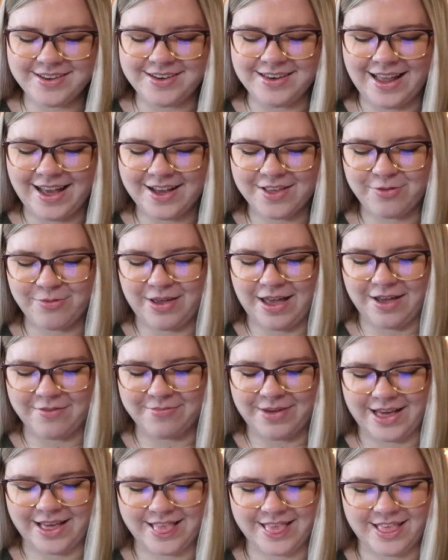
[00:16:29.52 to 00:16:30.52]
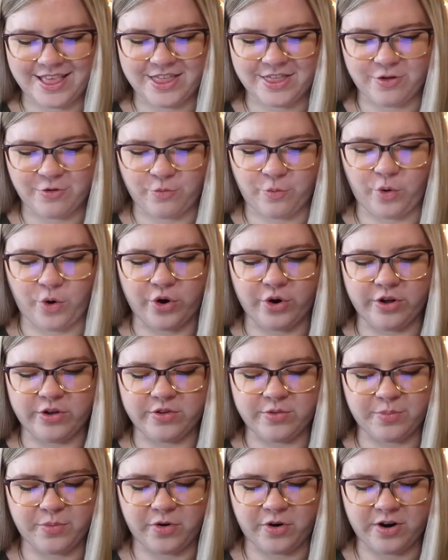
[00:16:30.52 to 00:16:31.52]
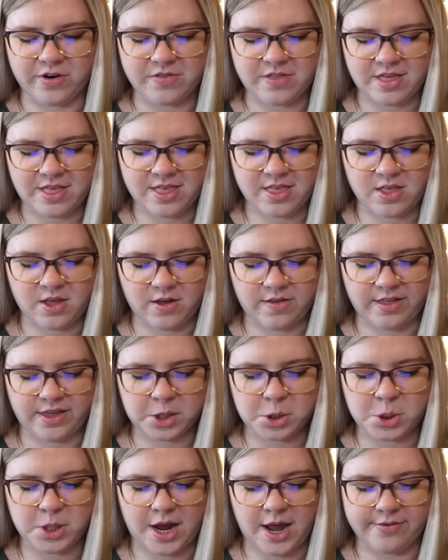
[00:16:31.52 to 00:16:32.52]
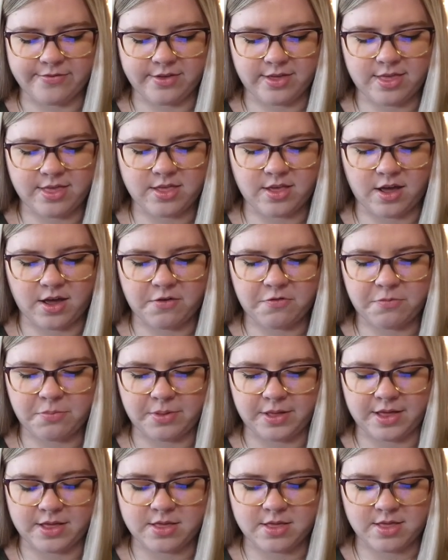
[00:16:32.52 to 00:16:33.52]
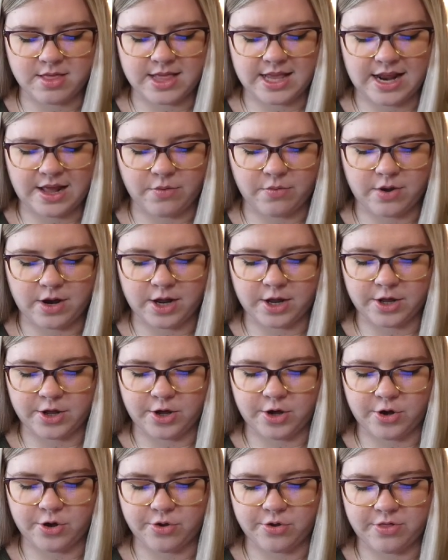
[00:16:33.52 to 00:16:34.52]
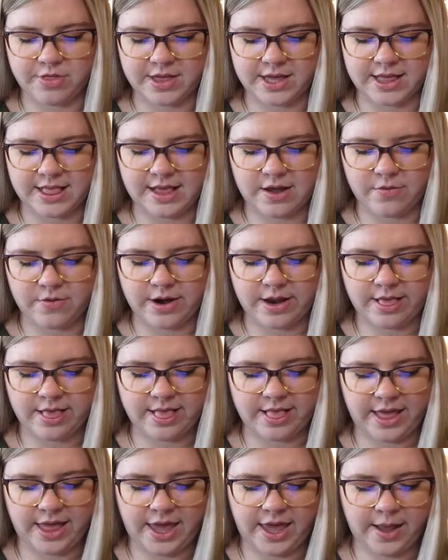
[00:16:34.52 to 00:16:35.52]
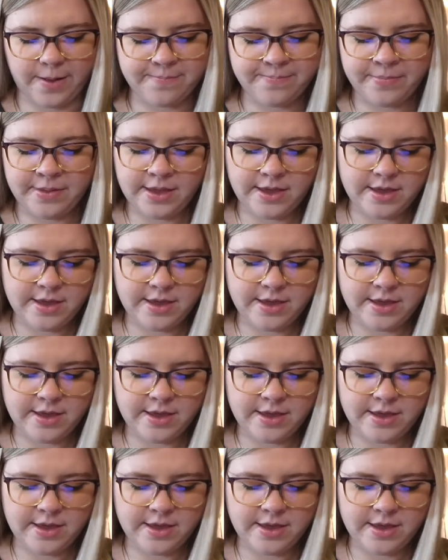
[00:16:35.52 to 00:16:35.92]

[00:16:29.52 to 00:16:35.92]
Next we have my See the World board. This is all like travel stuff, places that I want to go, things I want to see,